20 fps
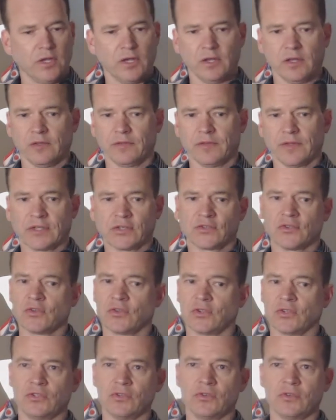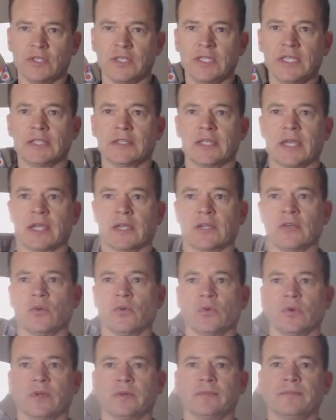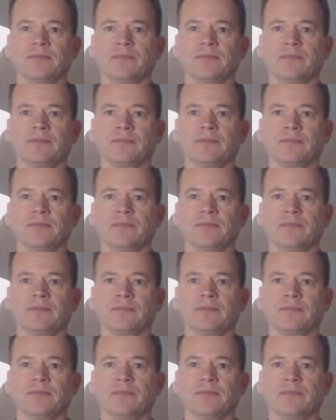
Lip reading: things you can do to get that going.